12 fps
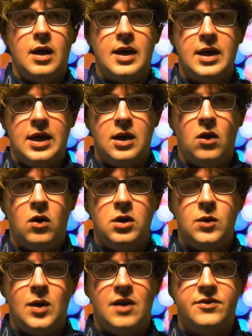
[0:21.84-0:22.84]
I hear all
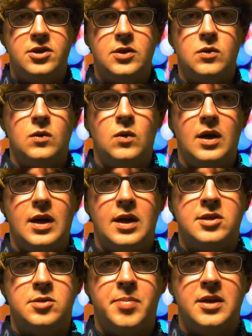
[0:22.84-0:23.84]
you have to do
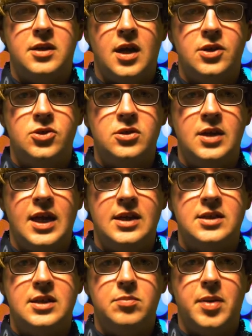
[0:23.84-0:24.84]
is spend
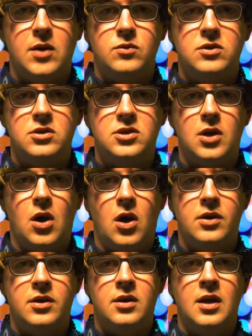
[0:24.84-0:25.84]
£180
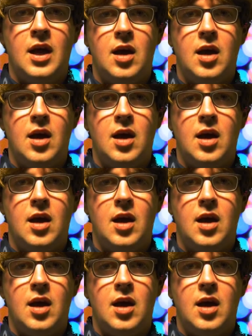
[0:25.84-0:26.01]
on